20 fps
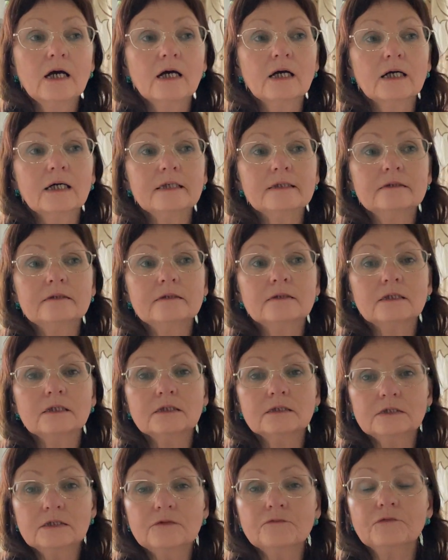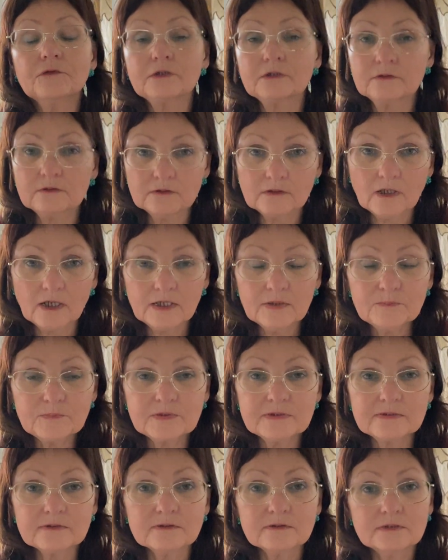and in different
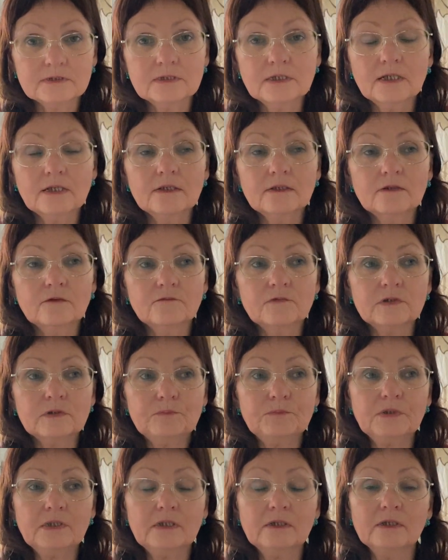types they will be